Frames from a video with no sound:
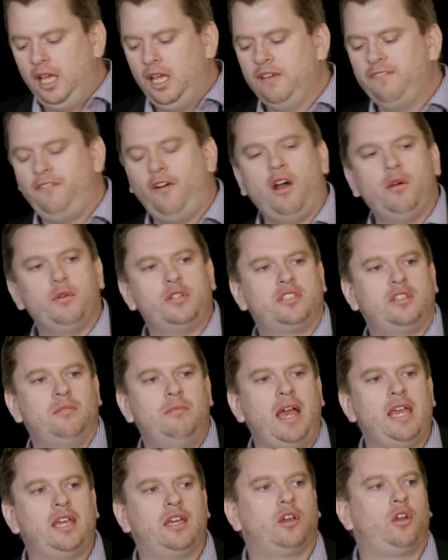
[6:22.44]
If I was to
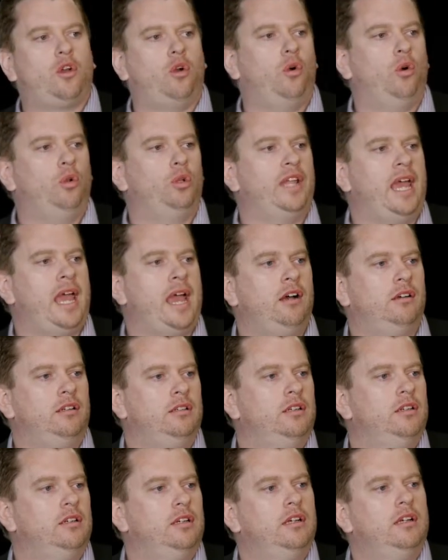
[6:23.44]
make a call now,
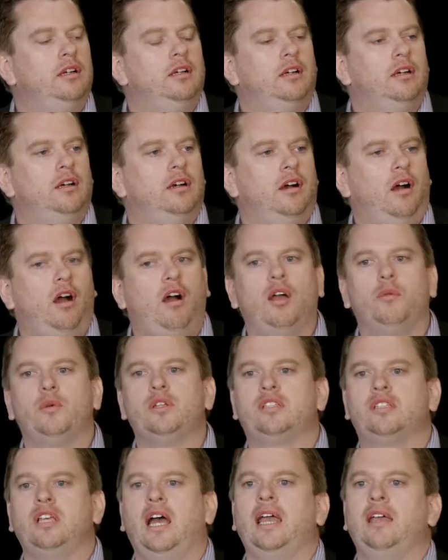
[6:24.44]
I
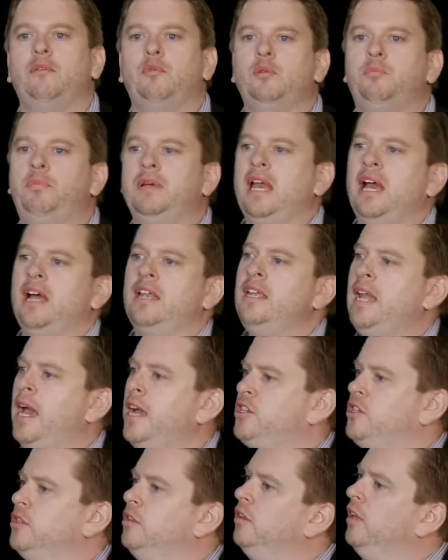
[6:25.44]
would say it would be our
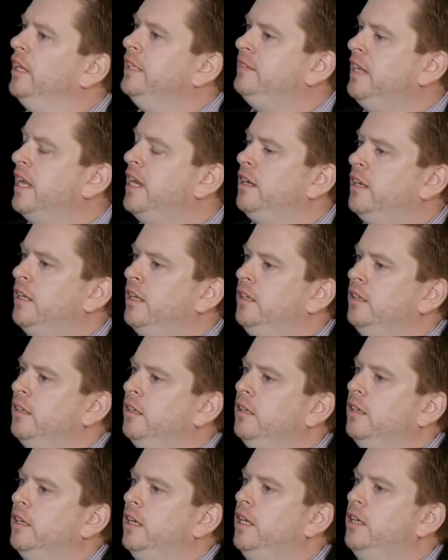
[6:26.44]
national
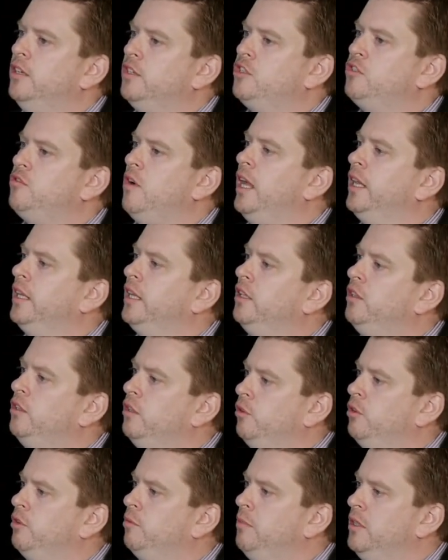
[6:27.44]
identity in Australian
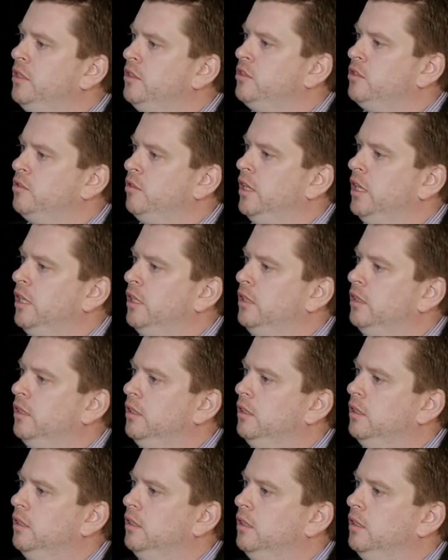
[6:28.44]
youth ministry.
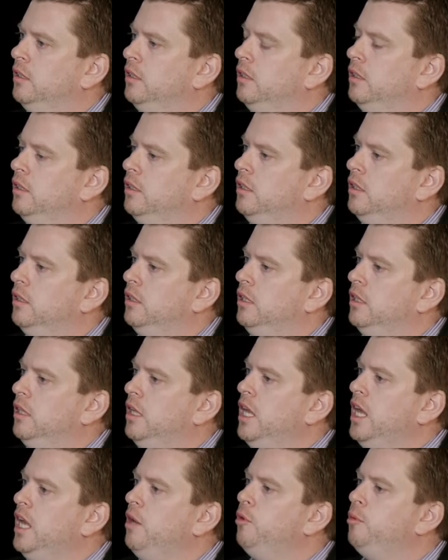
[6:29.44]

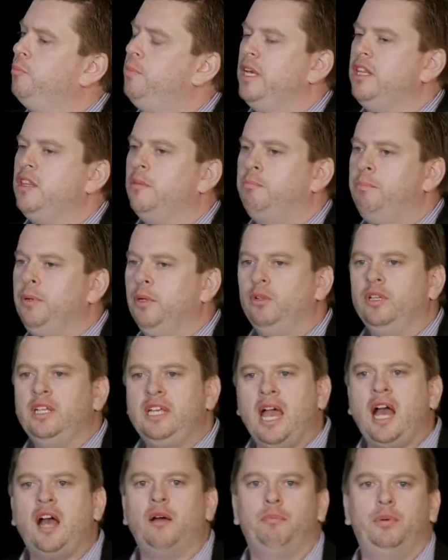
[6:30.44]
It would be the
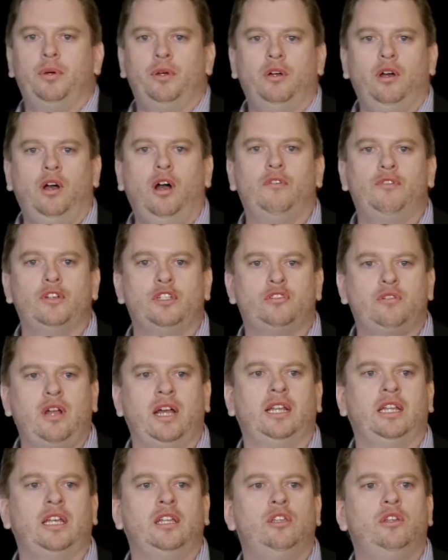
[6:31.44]
building up of
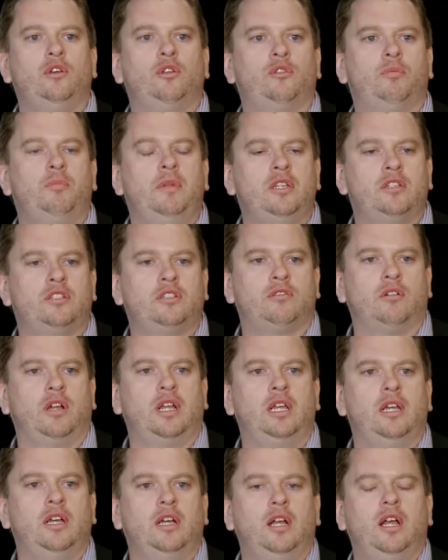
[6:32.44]
Australian youth
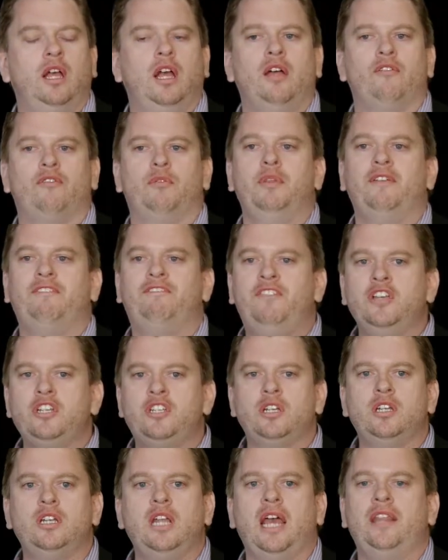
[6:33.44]
ministry from the
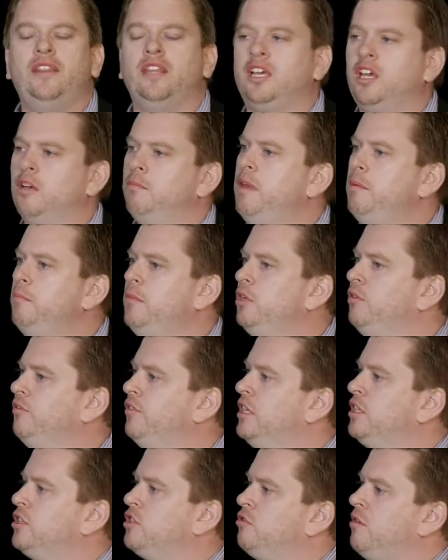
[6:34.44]
vision and the commitment of
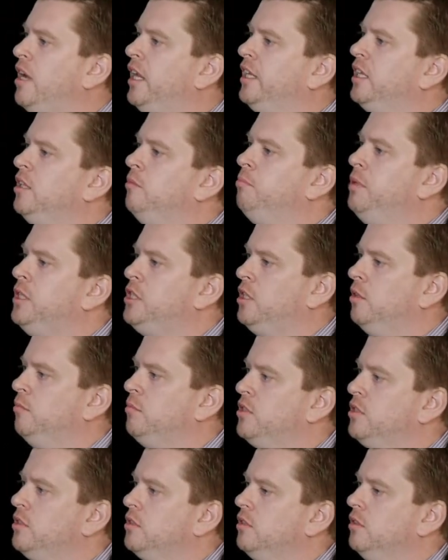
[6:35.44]
the Australian
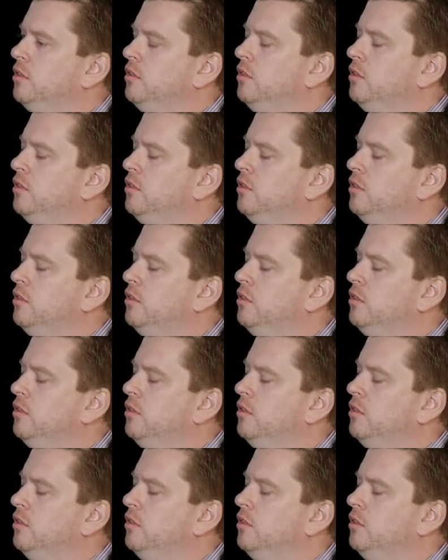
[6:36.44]
bishops